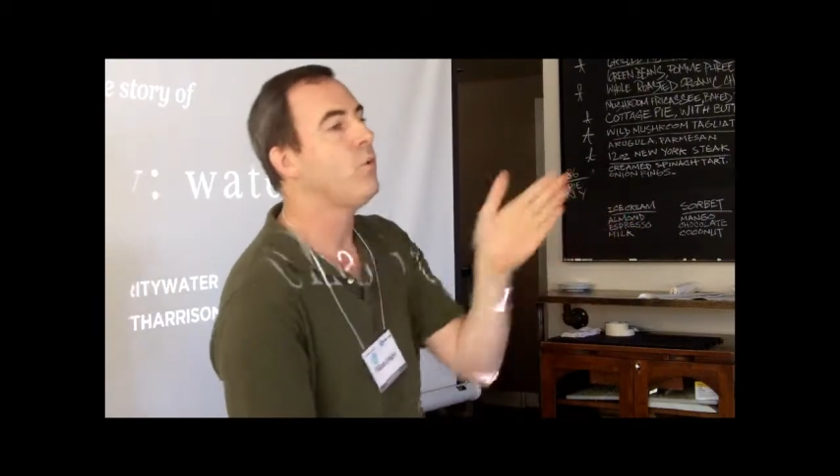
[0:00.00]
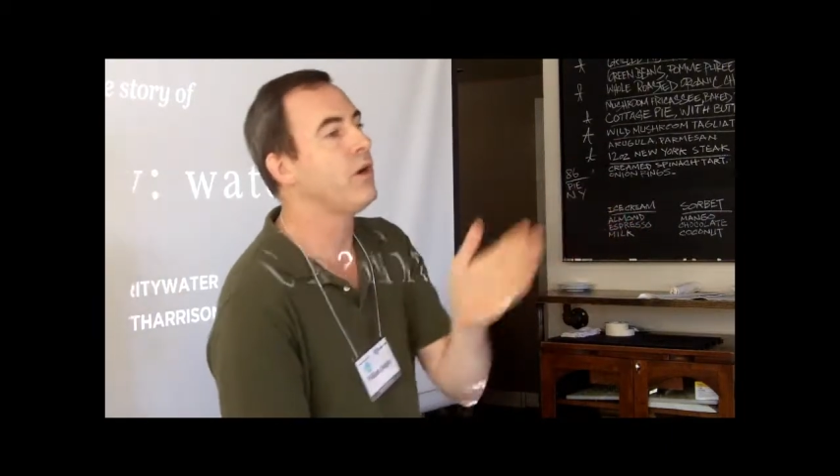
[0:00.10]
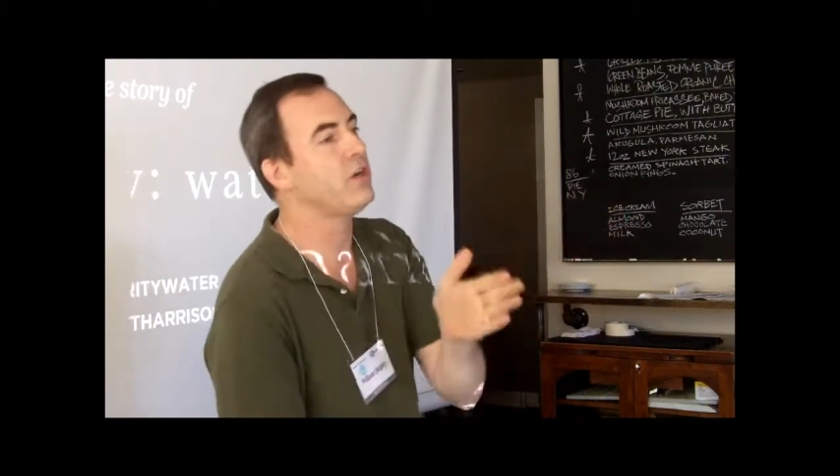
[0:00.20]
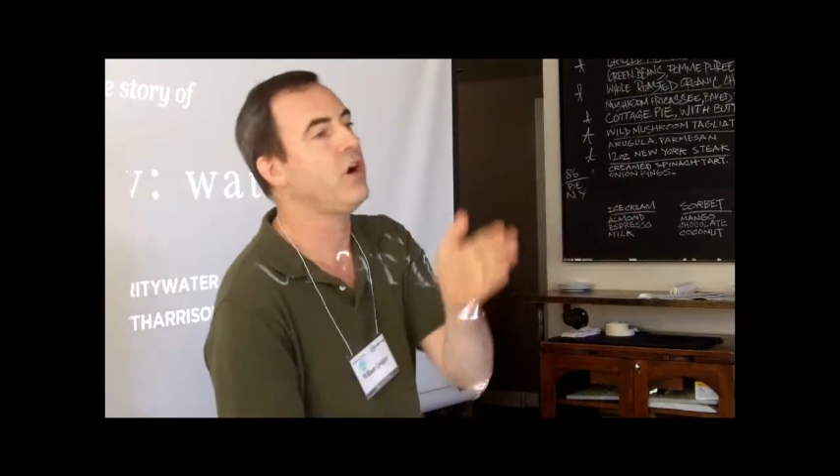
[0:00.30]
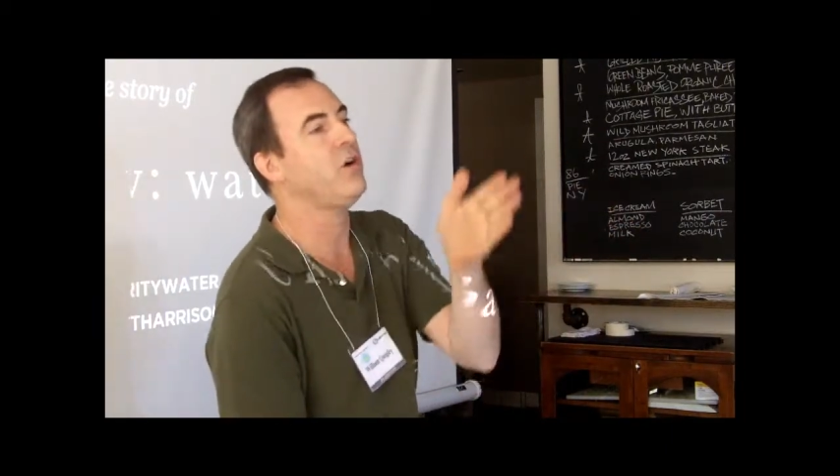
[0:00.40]

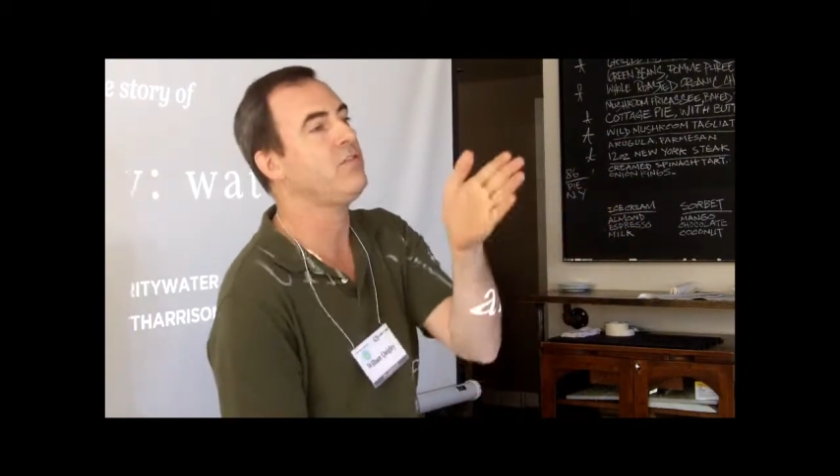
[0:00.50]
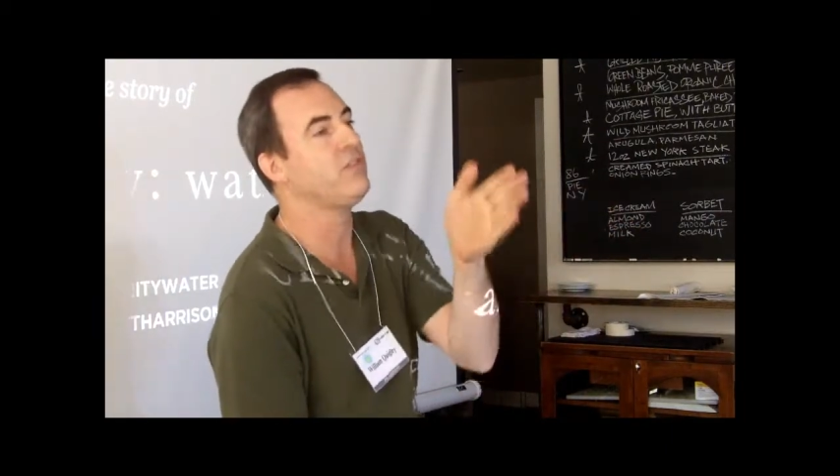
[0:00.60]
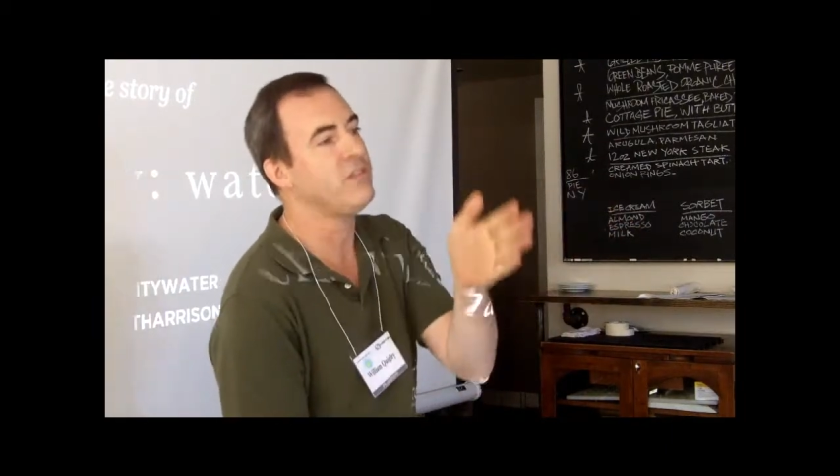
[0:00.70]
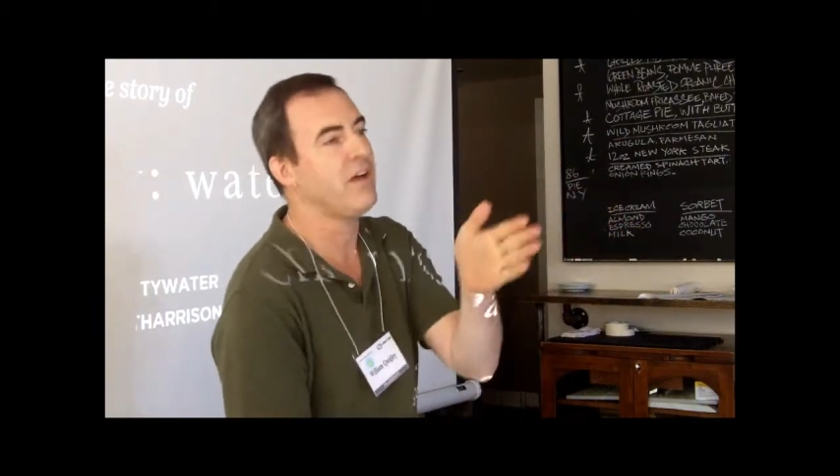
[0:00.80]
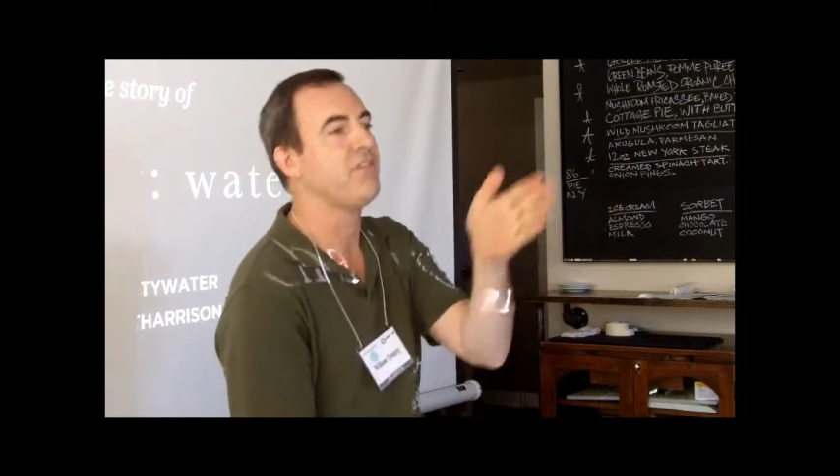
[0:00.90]
what are known
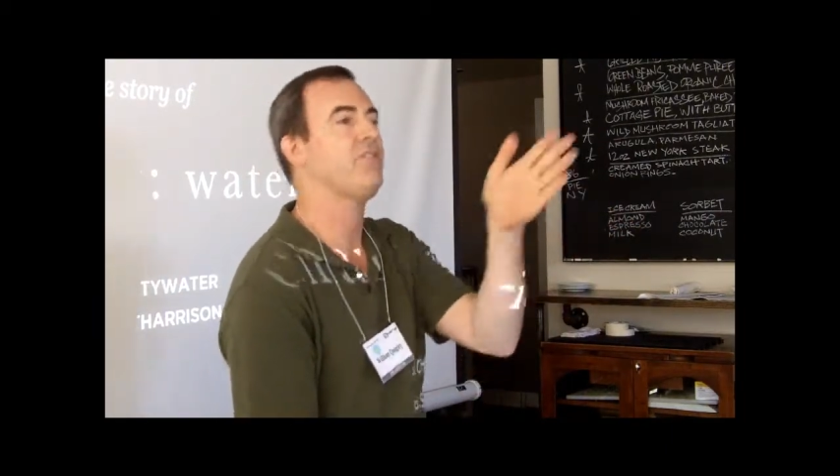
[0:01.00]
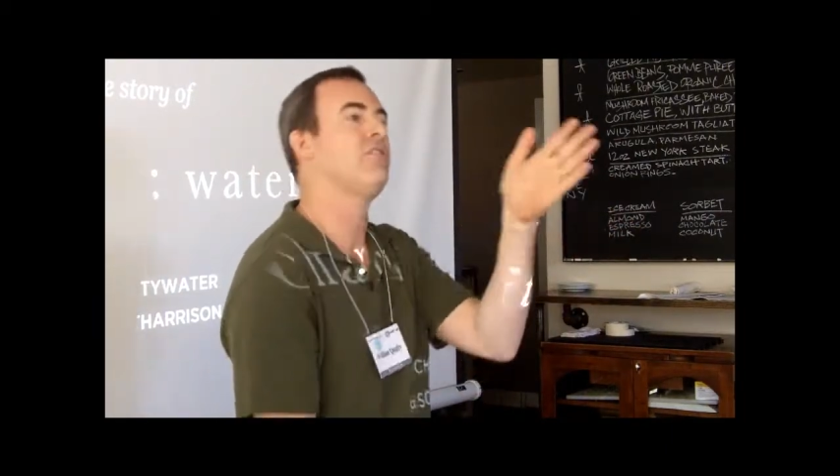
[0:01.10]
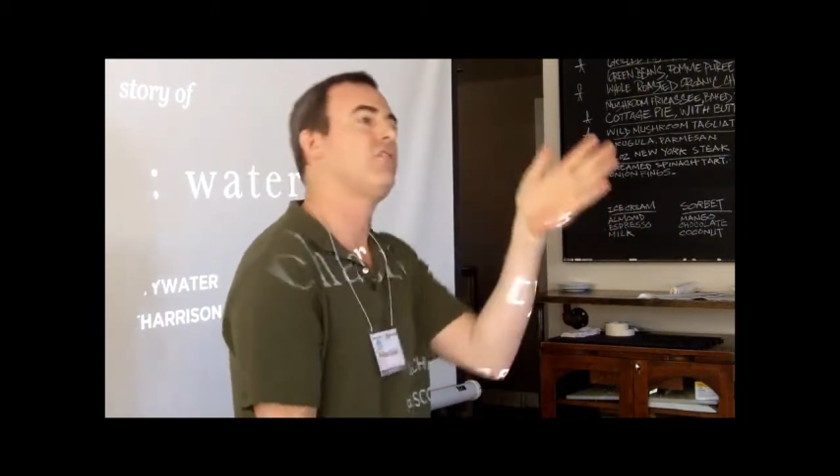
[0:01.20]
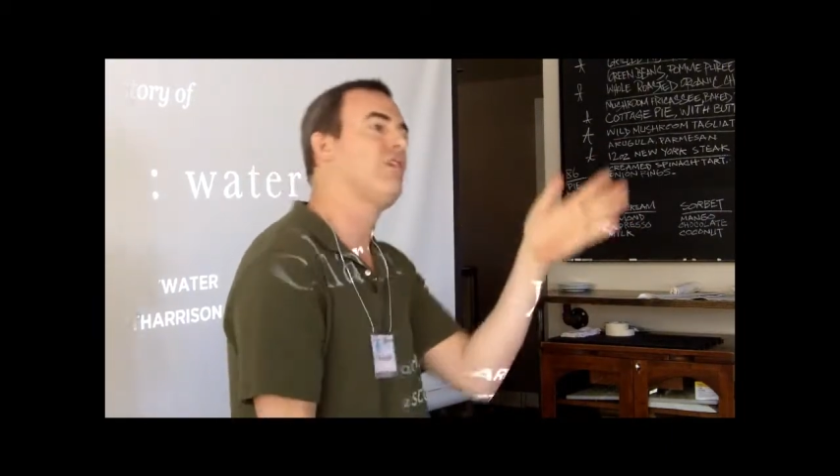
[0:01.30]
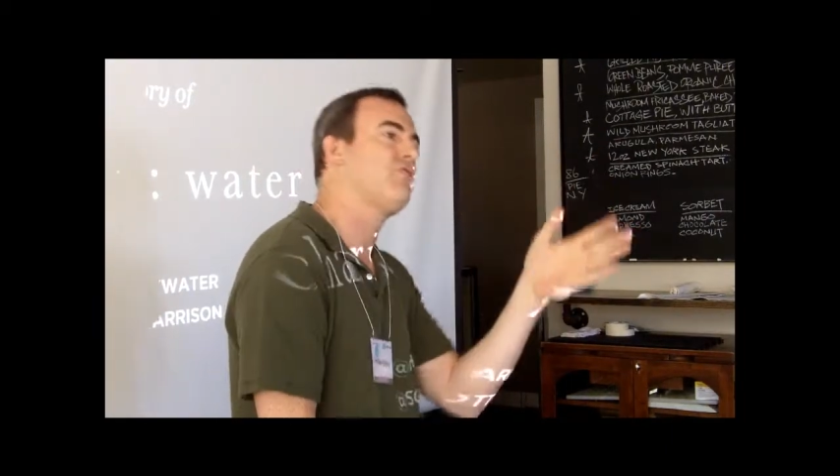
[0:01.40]
as the
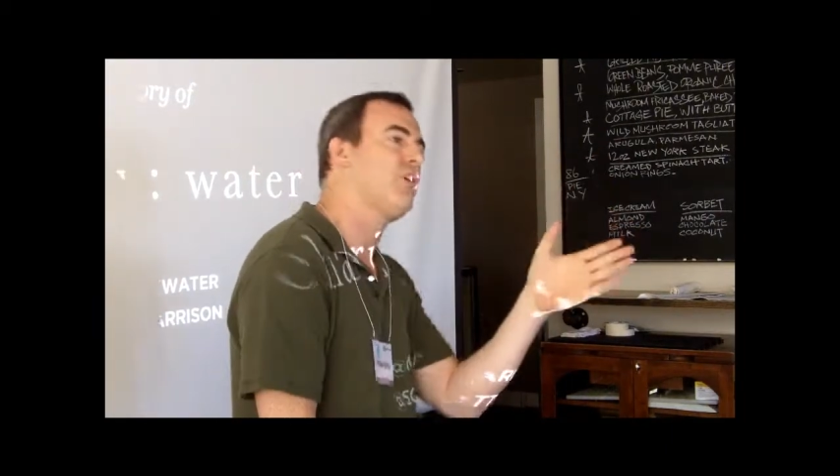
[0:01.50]
deficits or the